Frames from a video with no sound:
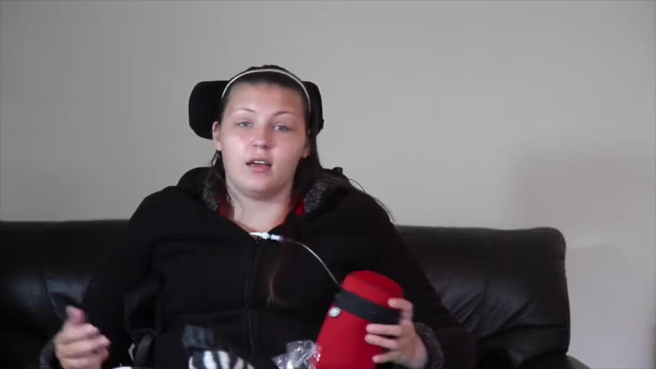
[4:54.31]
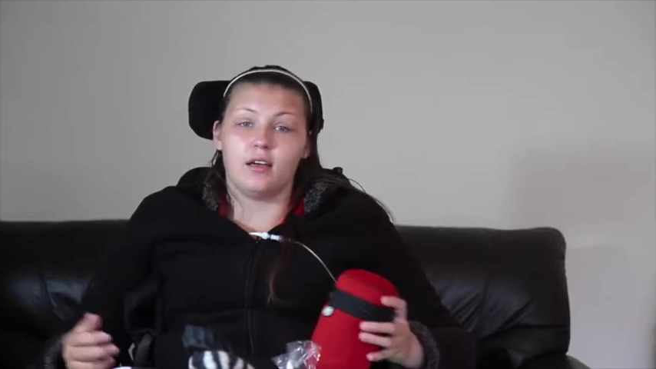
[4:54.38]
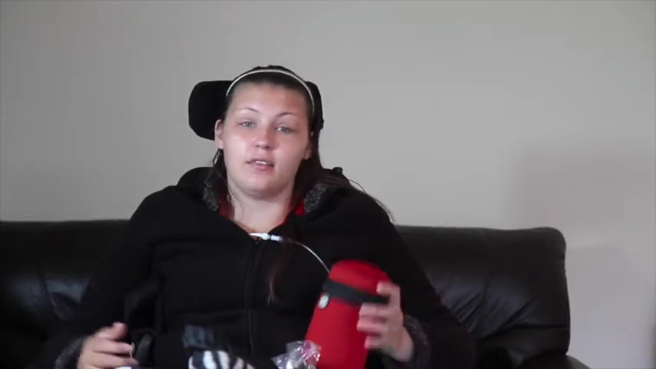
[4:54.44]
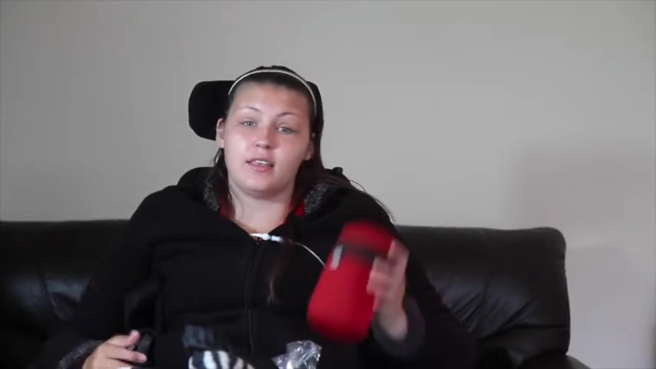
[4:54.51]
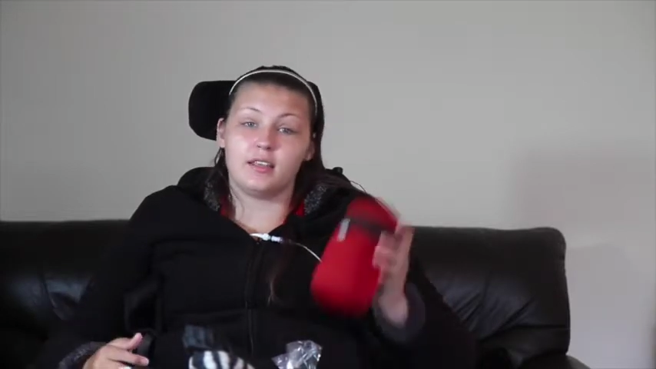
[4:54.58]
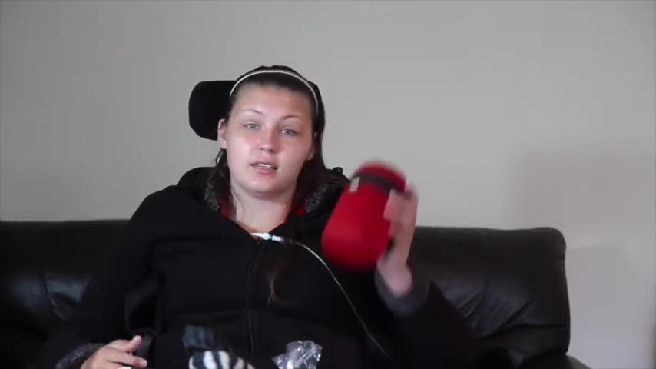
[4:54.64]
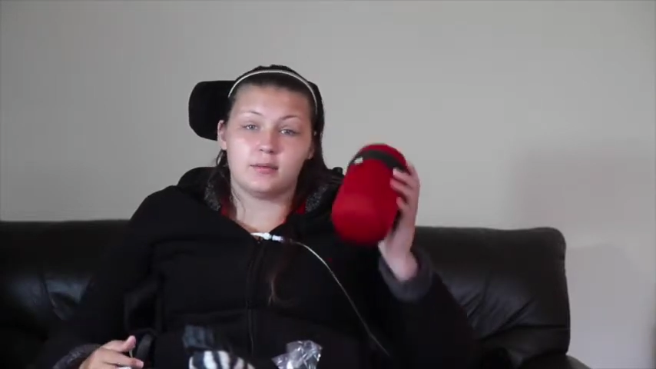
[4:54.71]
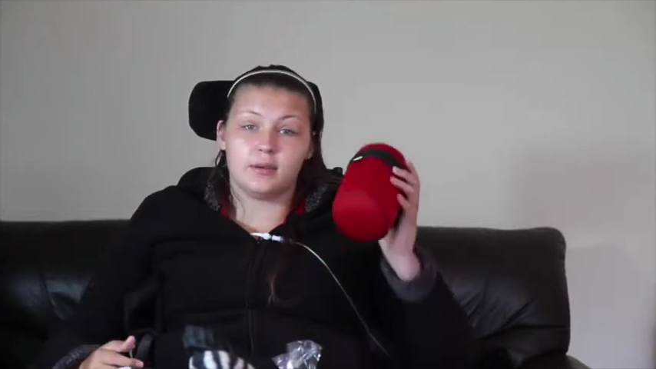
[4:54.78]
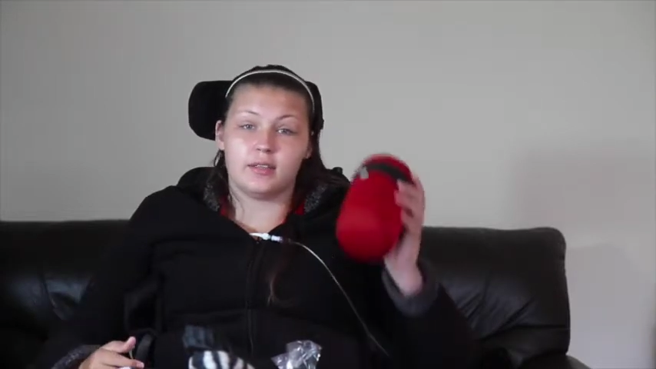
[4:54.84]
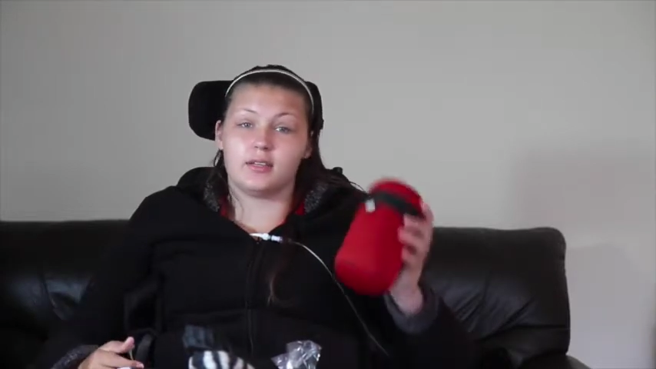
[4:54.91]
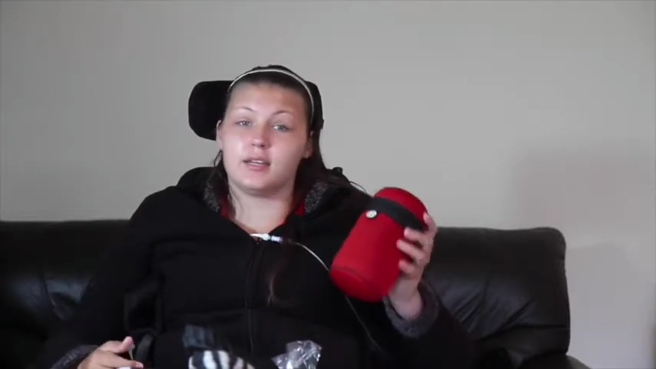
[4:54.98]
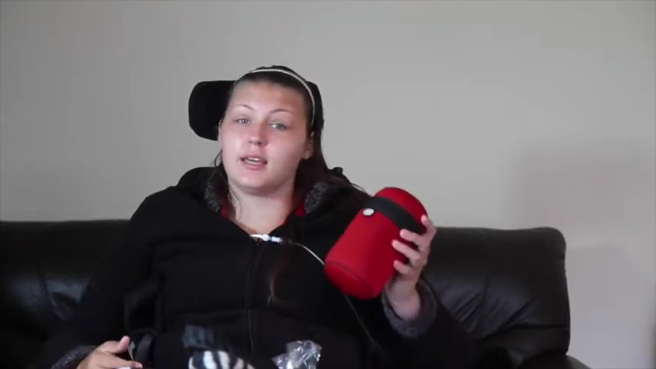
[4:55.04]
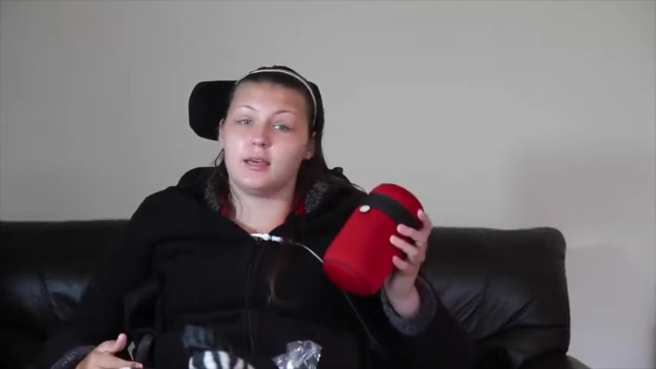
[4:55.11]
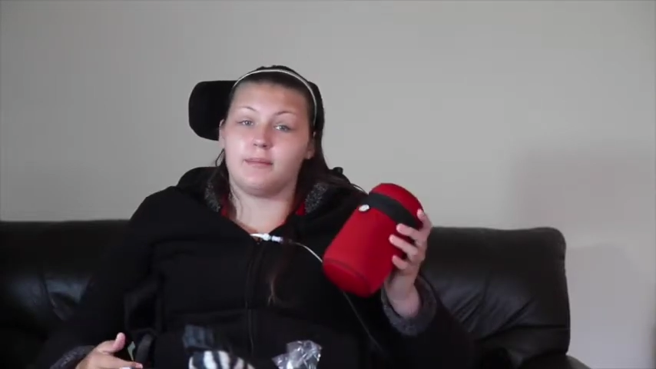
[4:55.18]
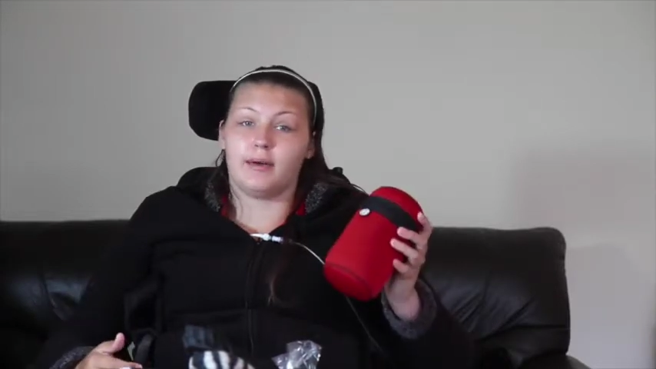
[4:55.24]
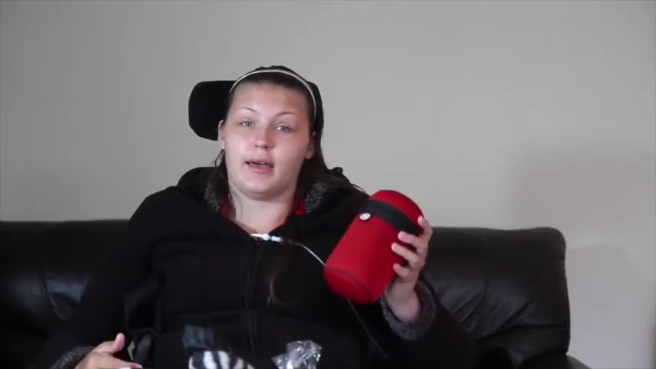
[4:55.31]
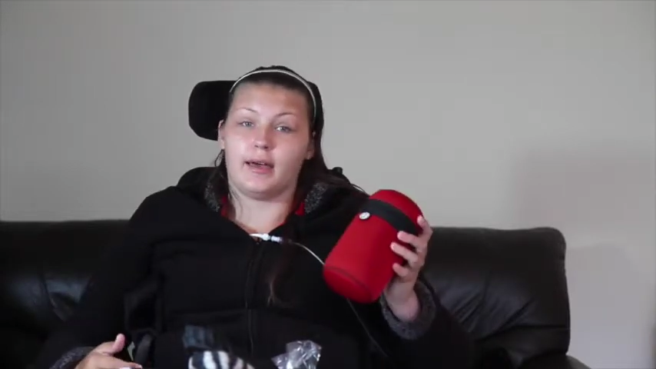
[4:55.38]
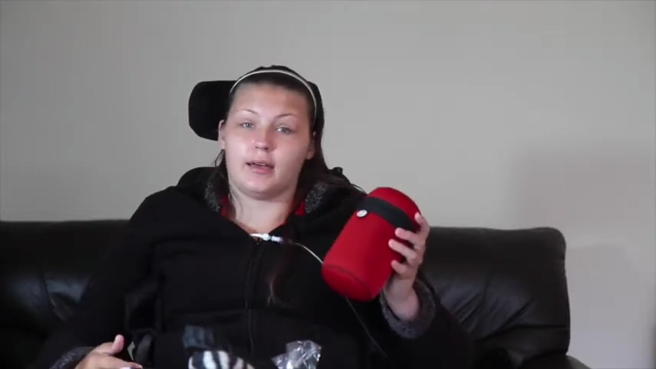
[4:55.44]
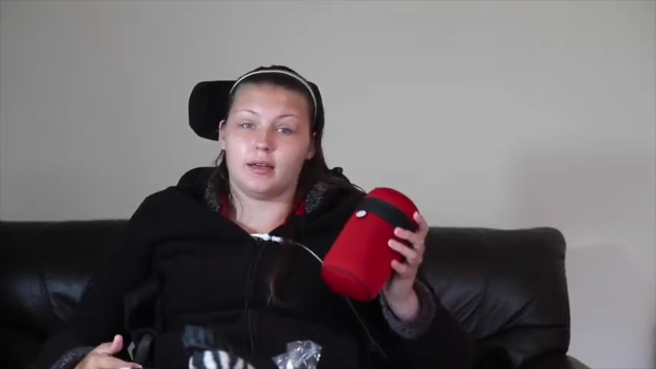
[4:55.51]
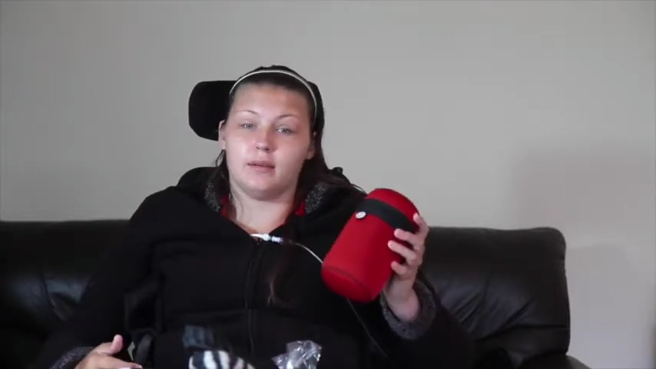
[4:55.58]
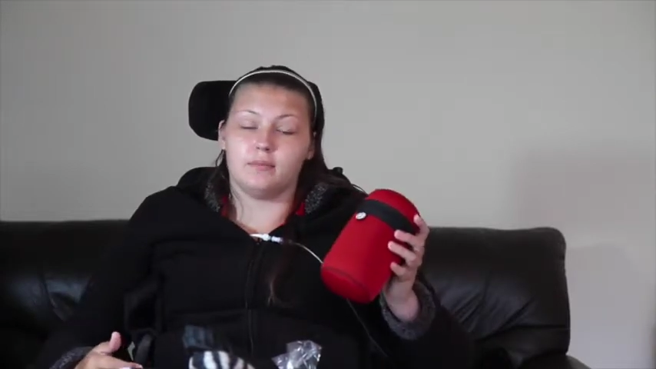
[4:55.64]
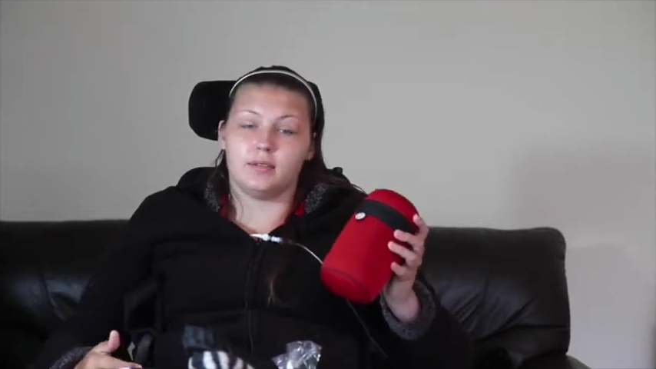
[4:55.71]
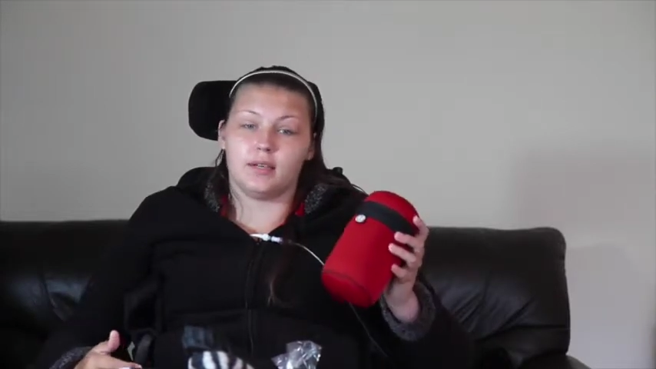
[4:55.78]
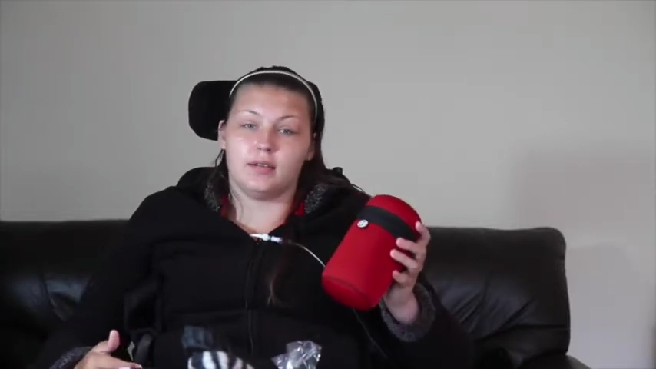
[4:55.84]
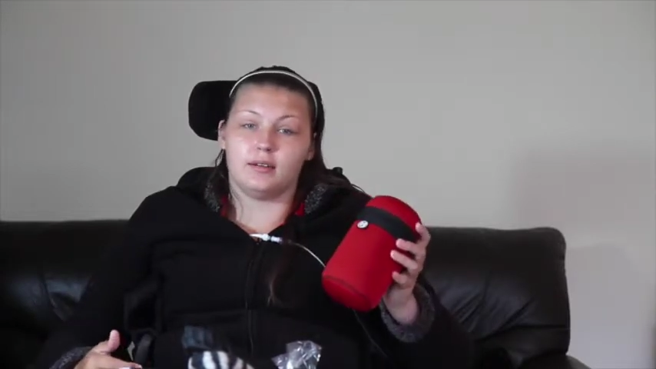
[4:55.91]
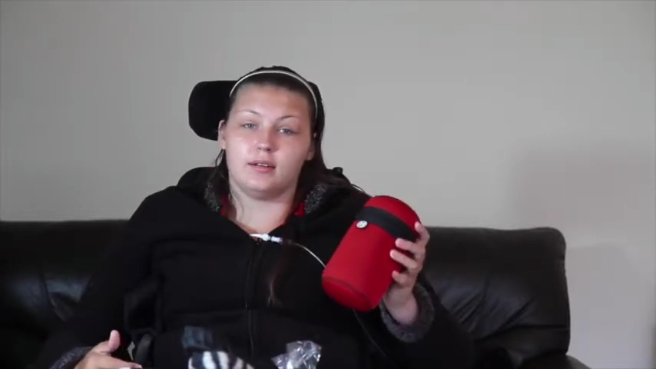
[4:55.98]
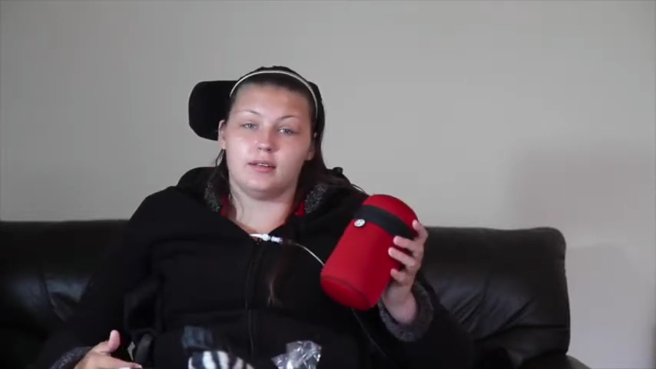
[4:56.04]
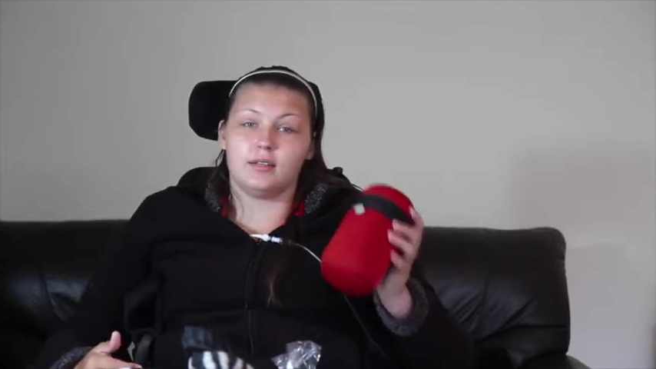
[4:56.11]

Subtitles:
and this is where the dicky bag comes in.